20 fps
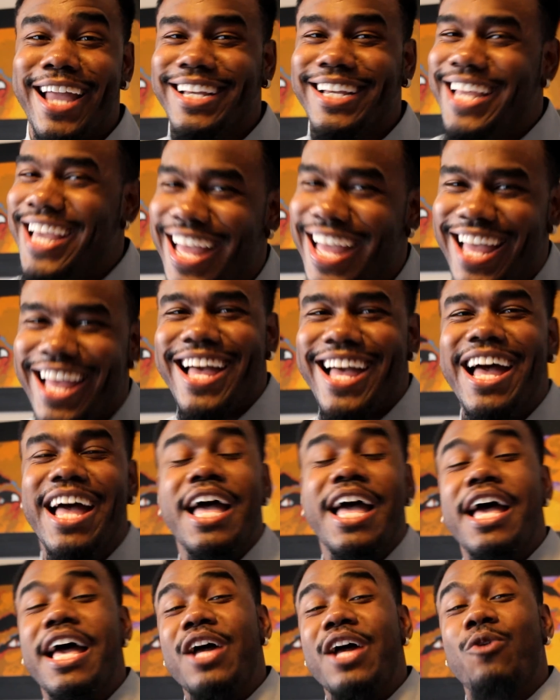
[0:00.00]
back.
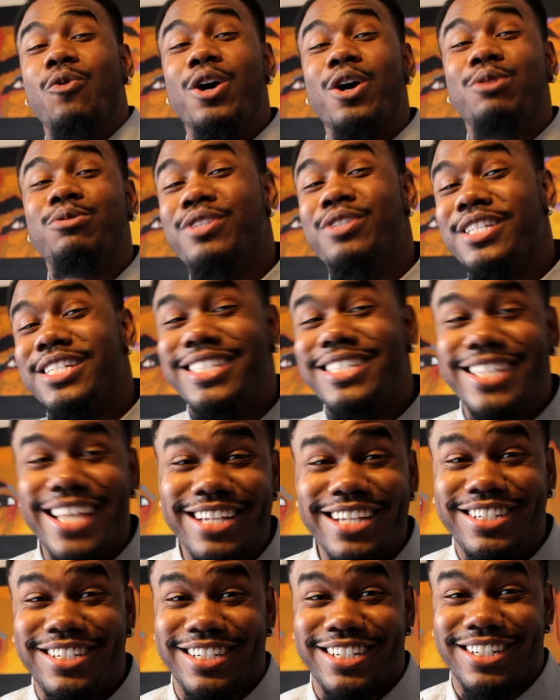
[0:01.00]
Welcome to The
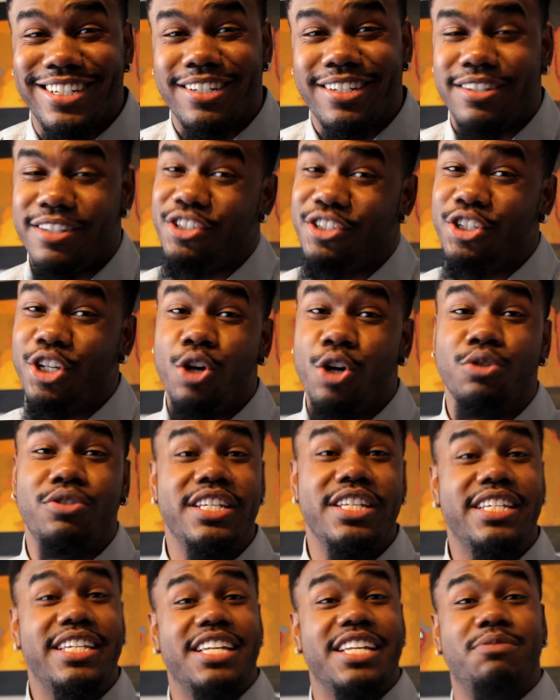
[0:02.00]
Session. It's your host
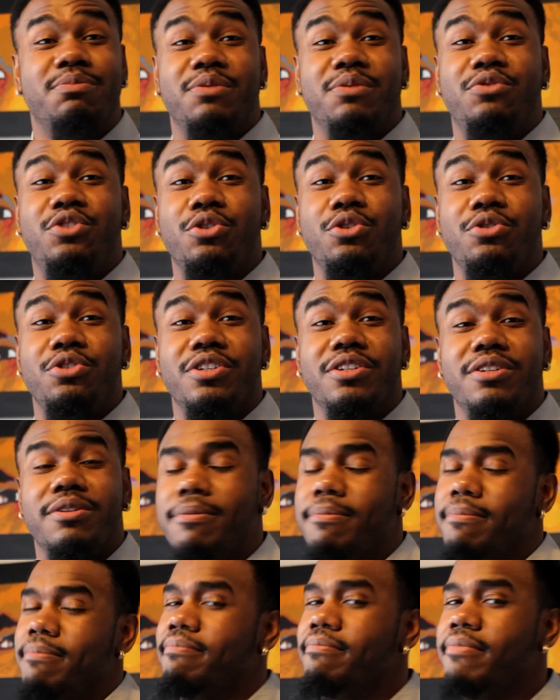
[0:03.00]
T K Smith Junior
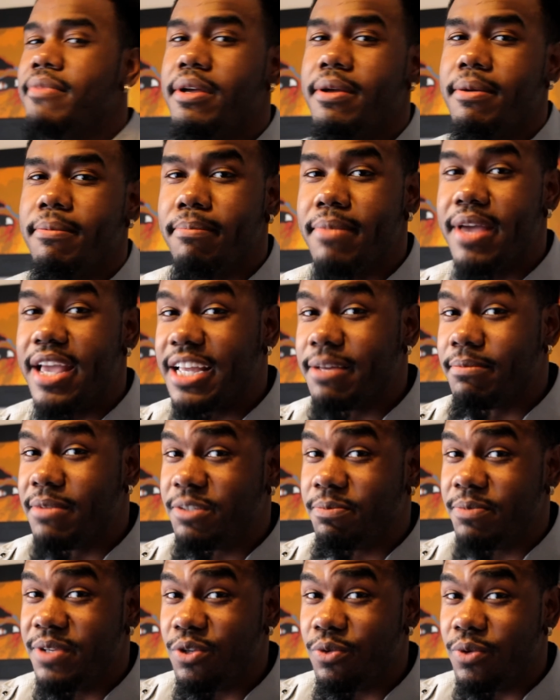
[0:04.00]
Back in my
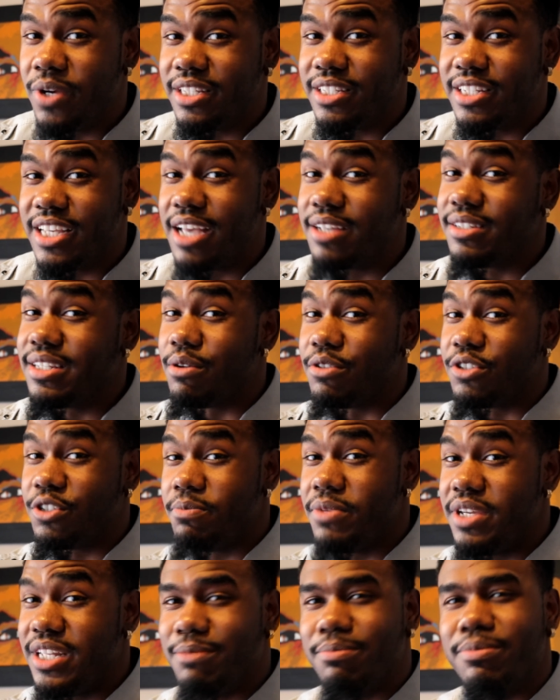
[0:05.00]
Smitty Way times, I was
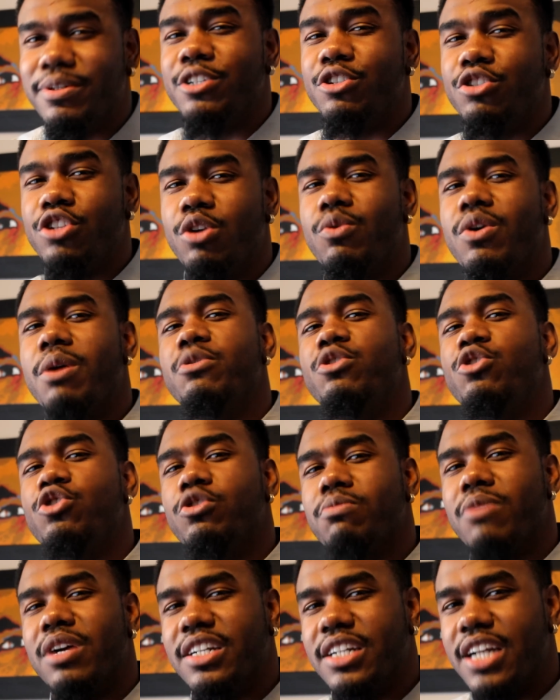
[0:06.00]
Smitty, but you know what? I'm gonna
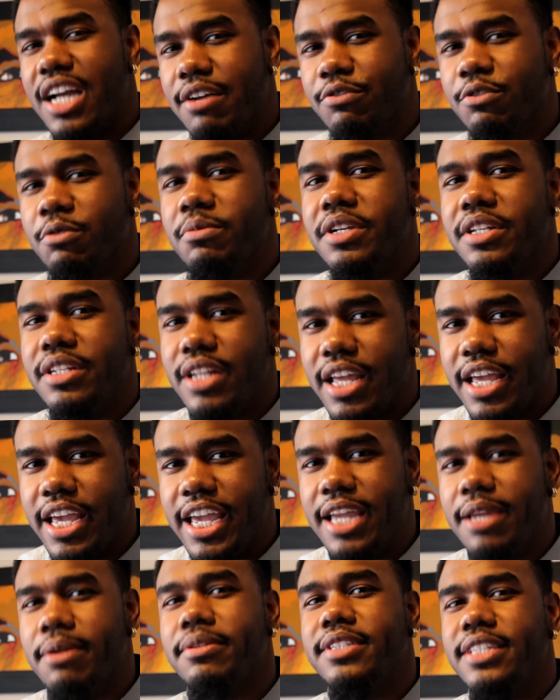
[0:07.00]
use my government
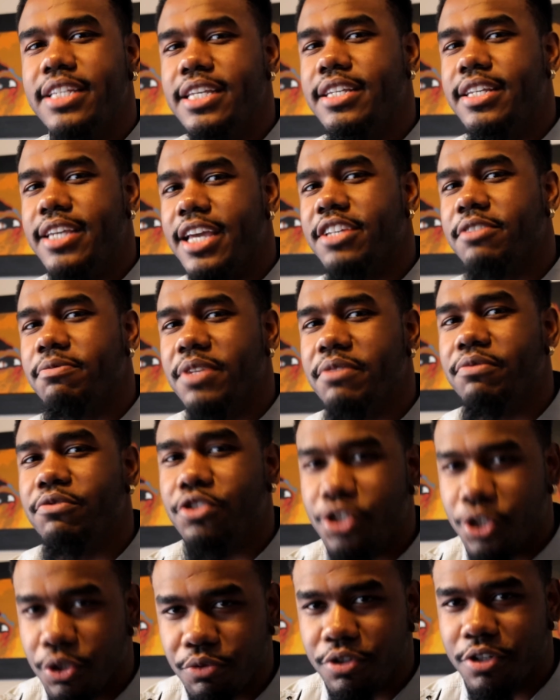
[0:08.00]
name, T K Smith
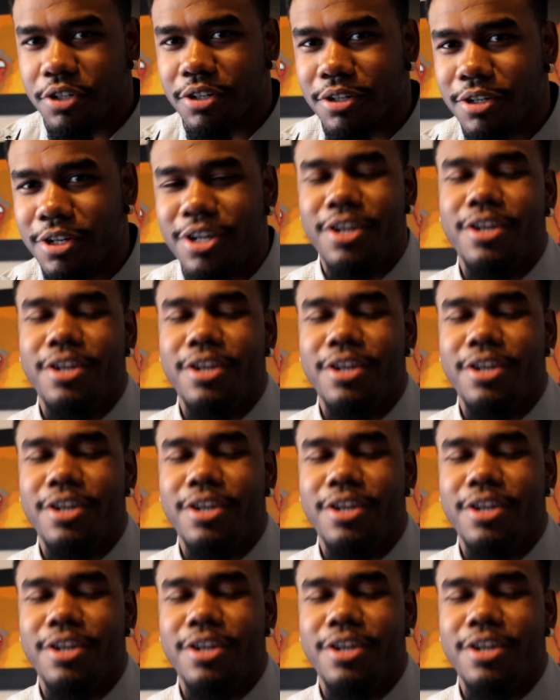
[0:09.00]
Junior